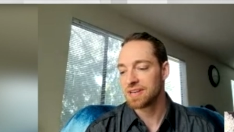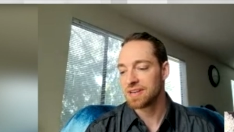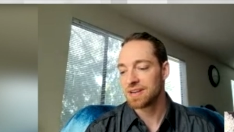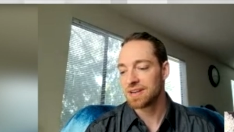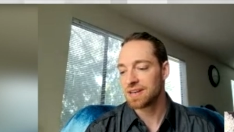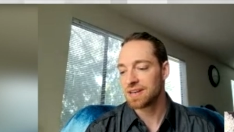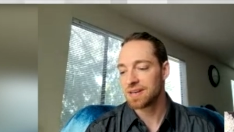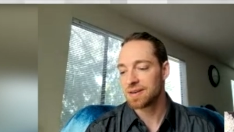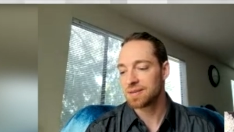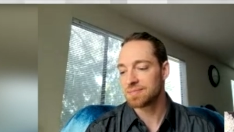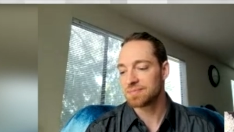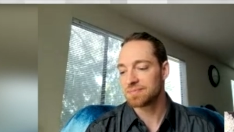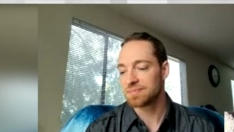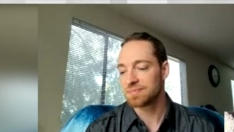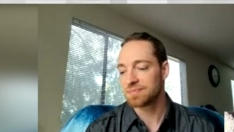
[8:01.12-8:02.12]

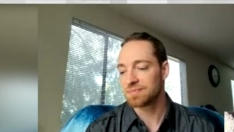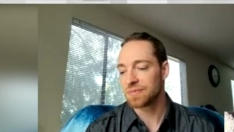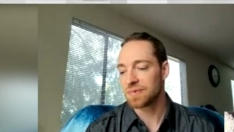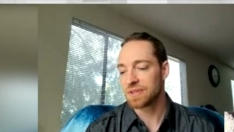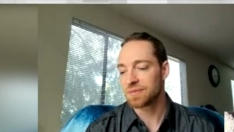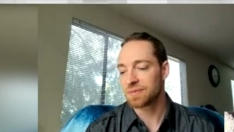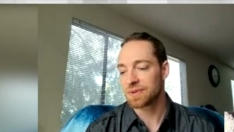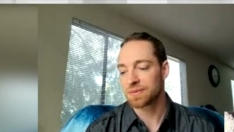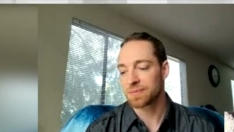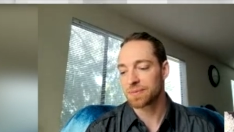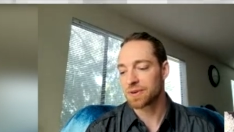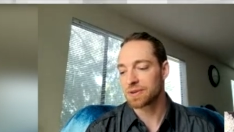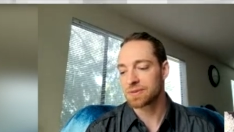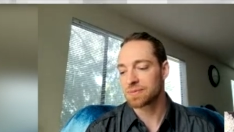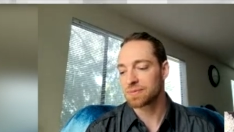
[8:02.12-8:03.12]
um, with with
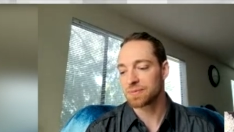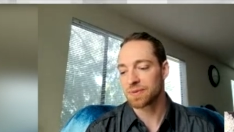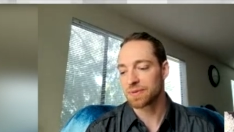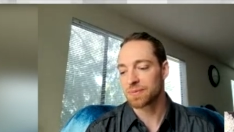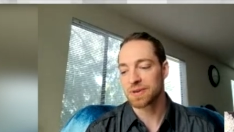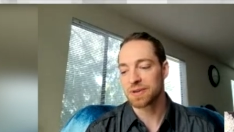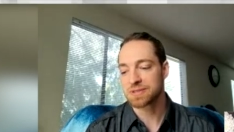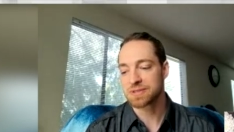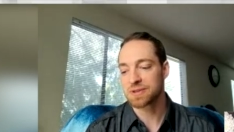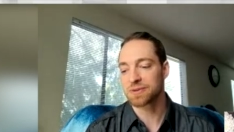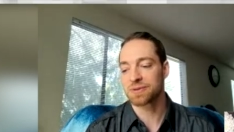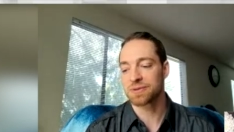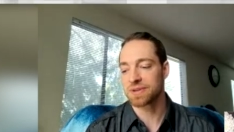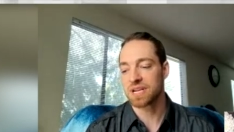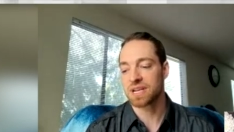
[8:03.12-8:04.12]
real with real
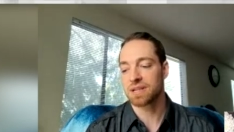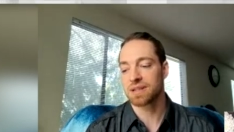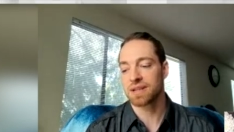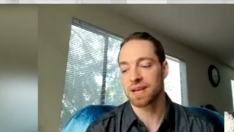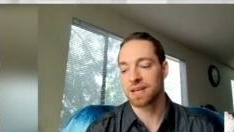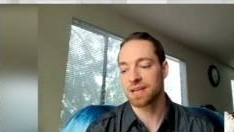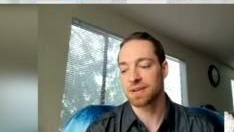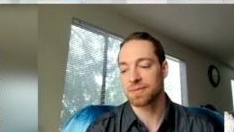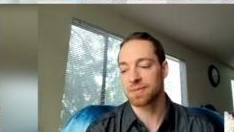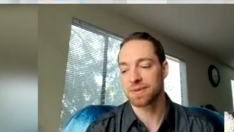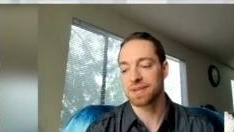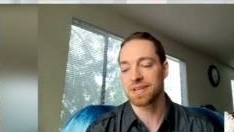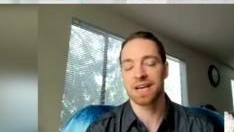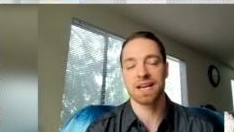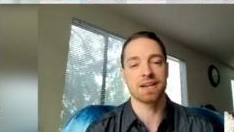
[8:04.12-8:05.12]
scrutiny that he
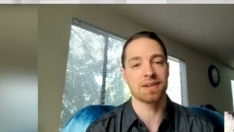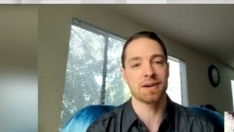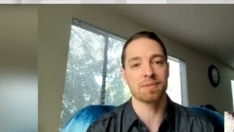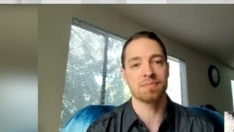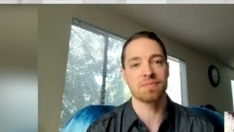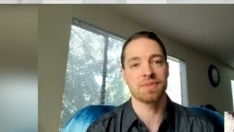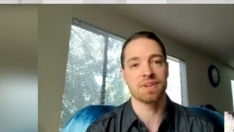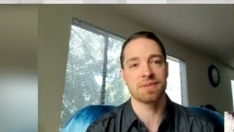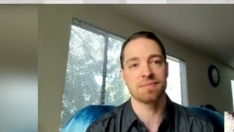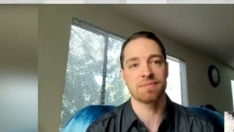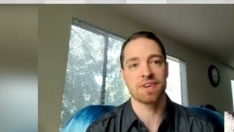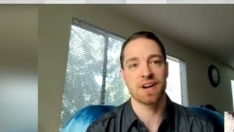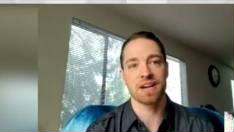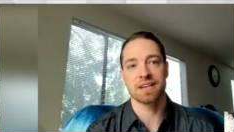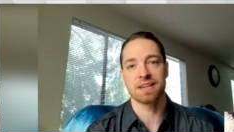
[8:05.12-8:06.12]
would end up um,
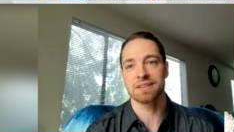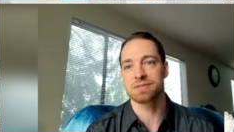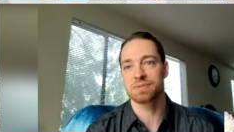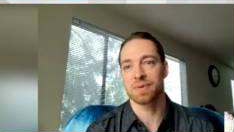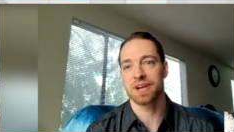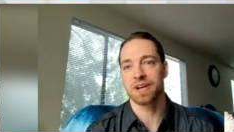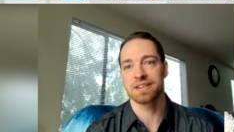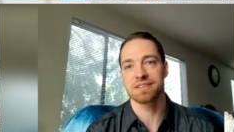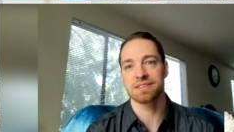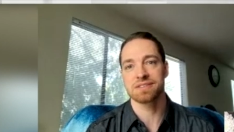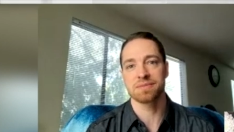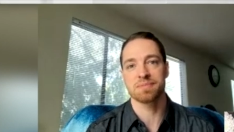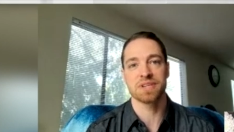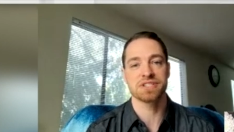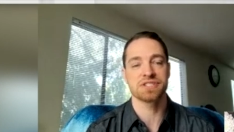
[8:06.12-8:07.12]
finding his way into
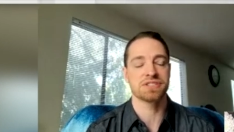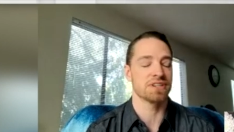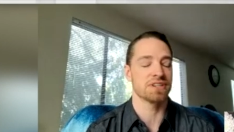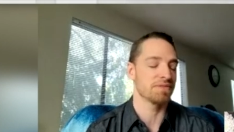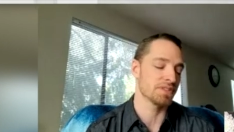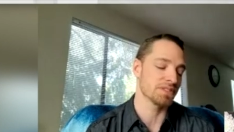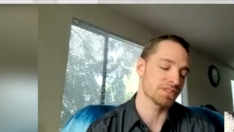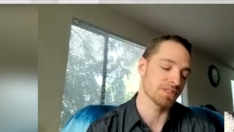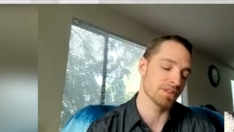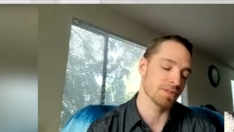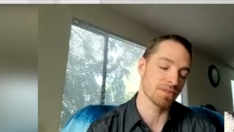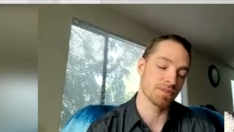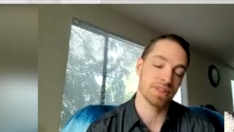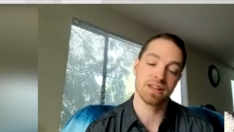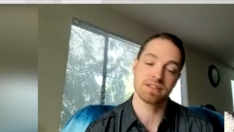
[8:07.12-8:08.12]
some mischief and
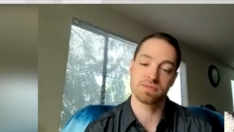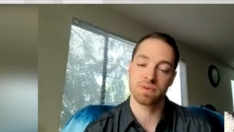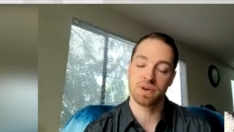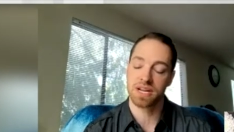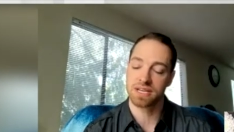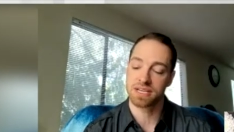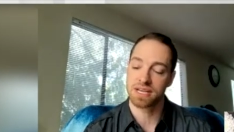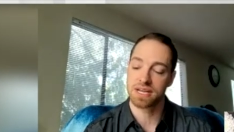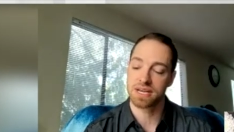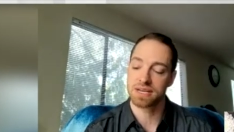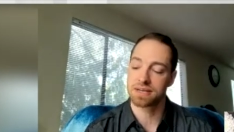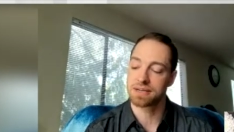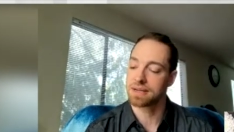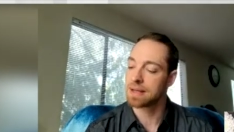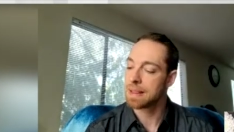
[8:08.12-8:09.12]
so that's what i did
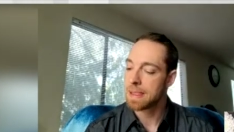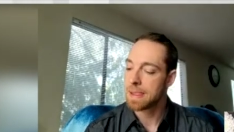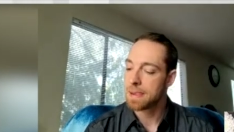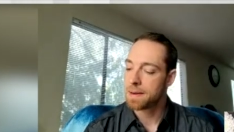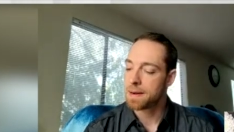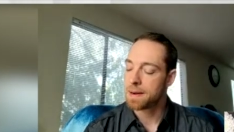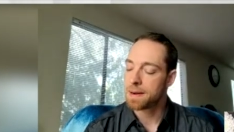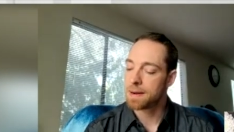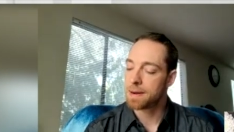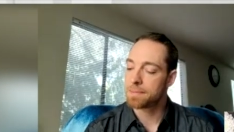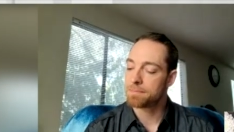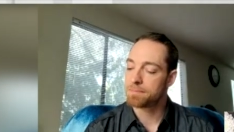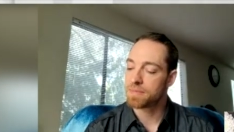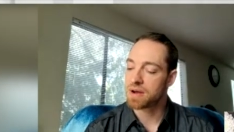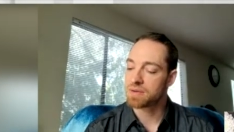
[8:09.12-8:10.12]
and
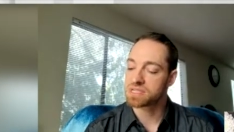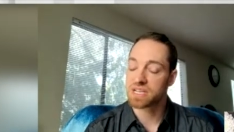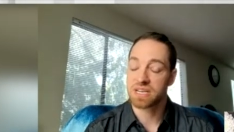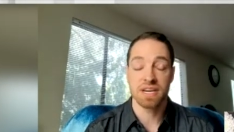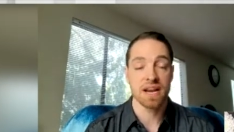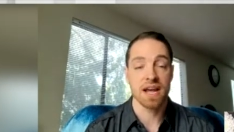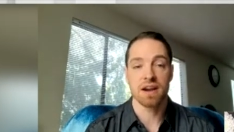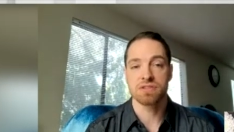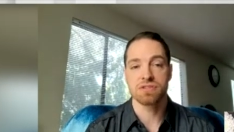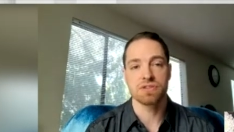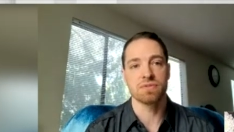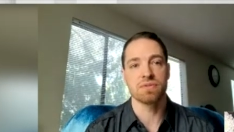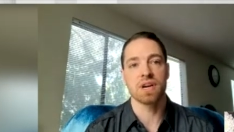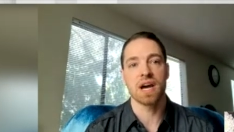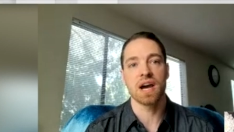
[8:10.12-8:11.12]
um, i was in and out of
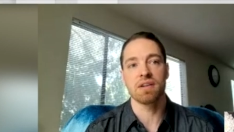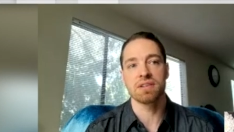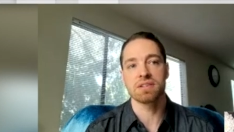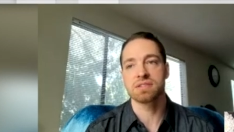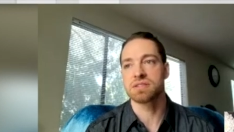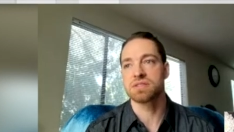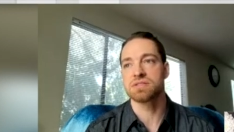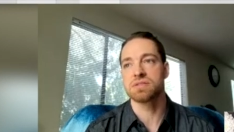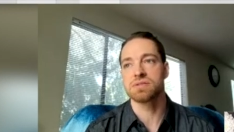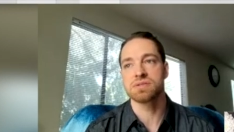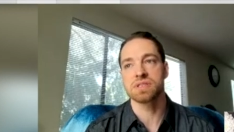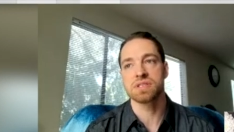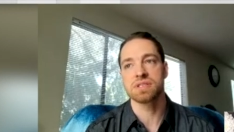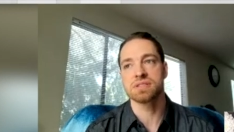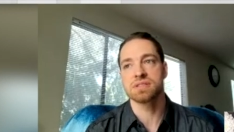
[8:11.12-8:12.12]
juvenile
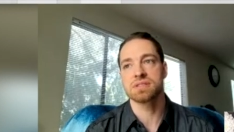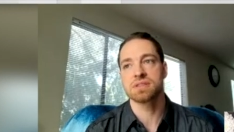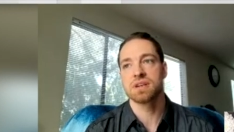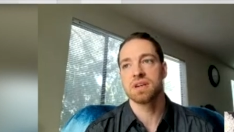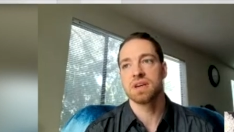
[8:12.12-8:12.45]
institutions